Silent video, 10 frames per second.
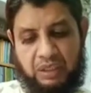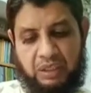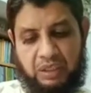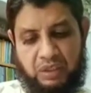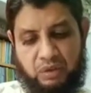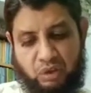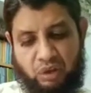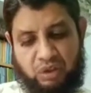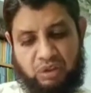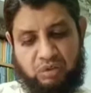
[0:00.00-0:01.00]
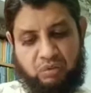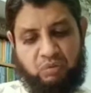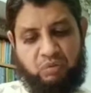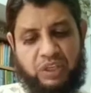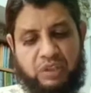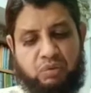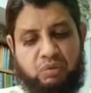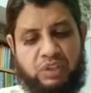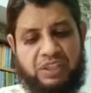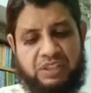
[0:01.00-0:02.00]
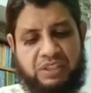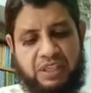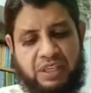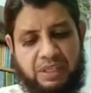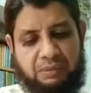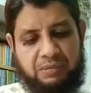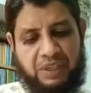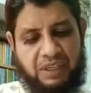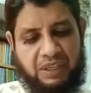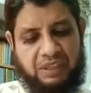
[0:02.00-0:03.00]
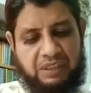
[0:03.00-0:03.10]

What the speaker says: In short, when students deem the